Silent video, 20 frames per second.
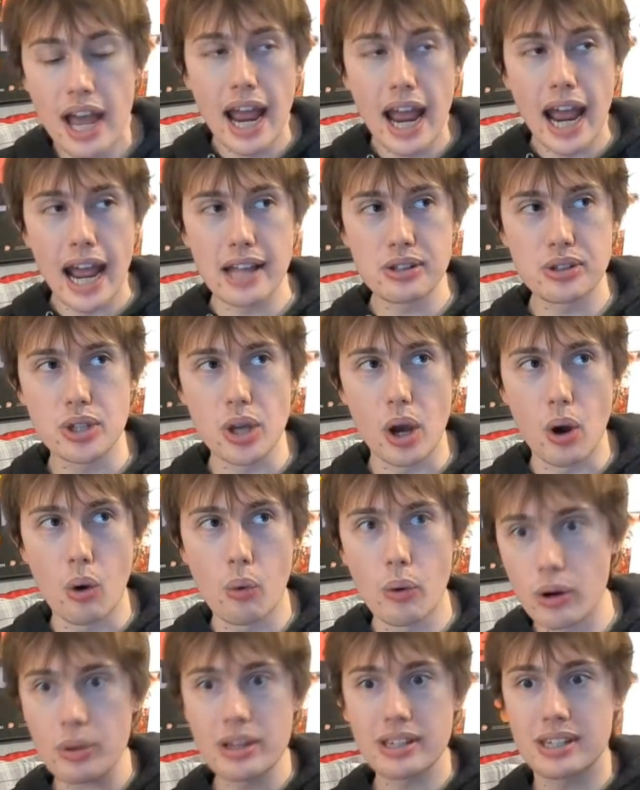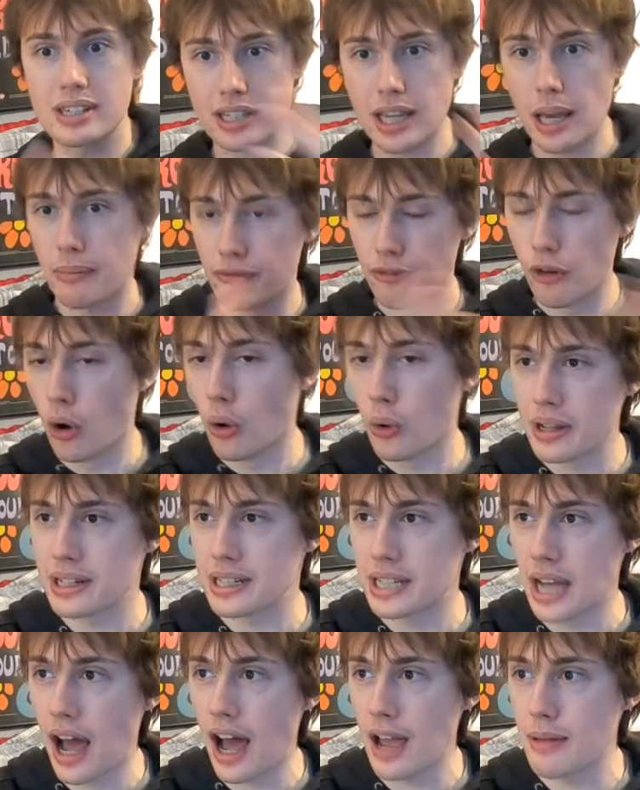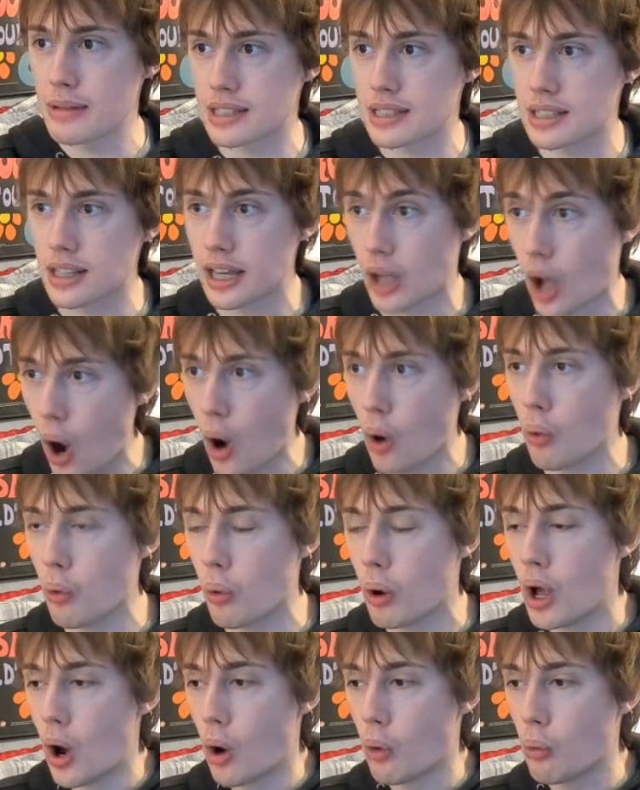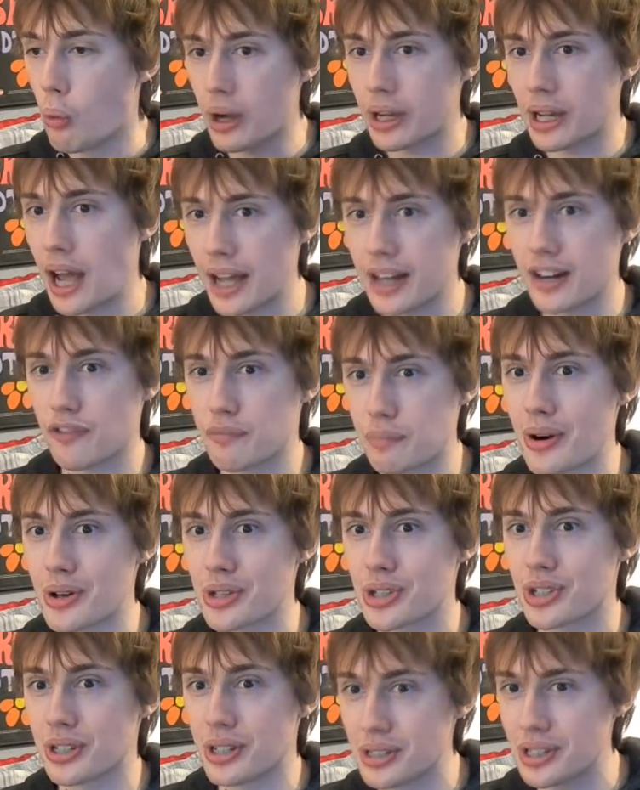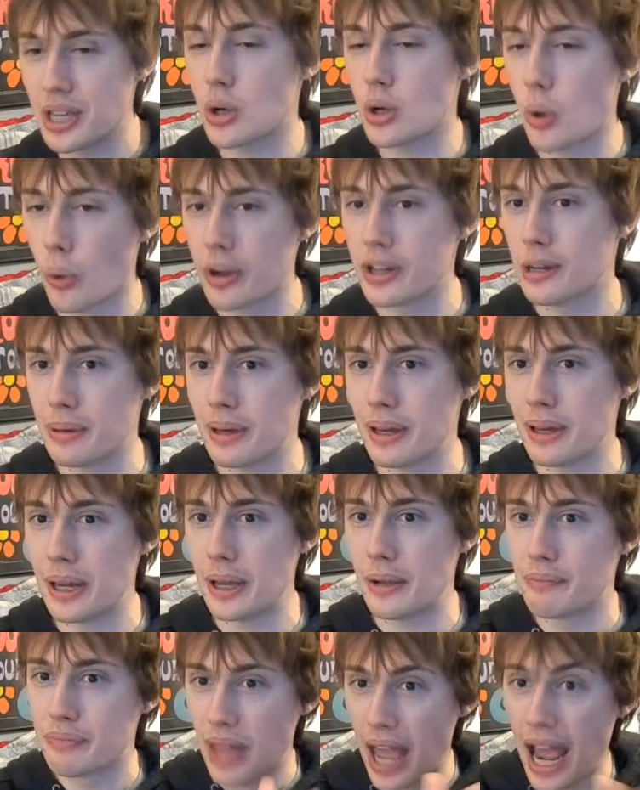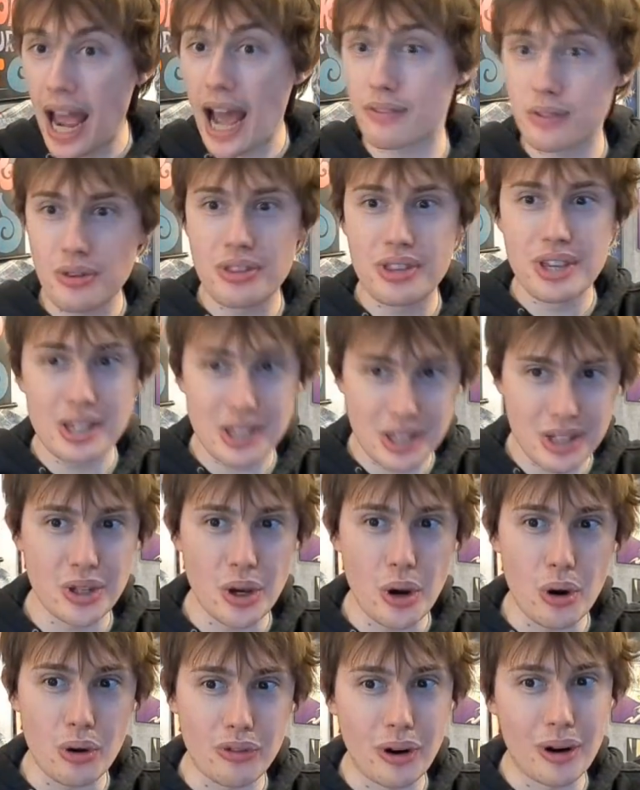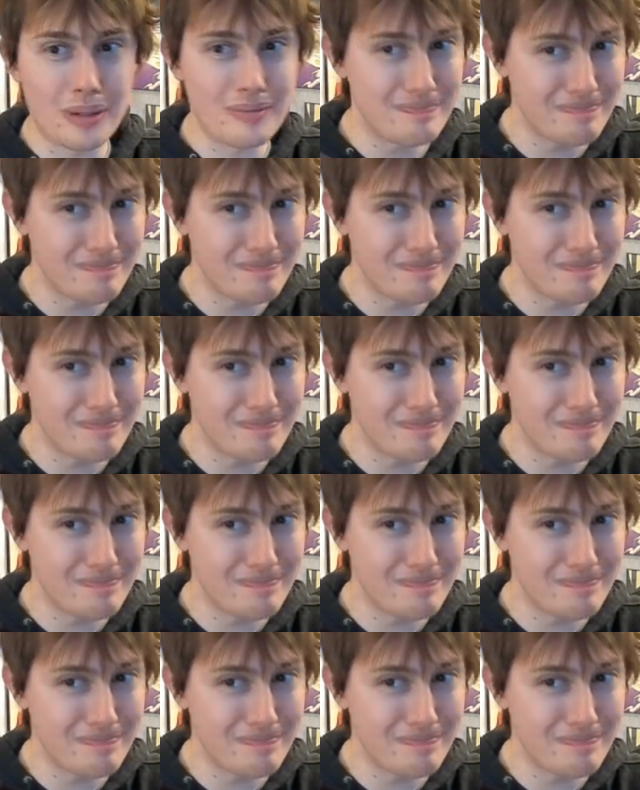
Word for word: And so when we skip forward in time, it's like, oh, what kind of person is he going to be after this is over?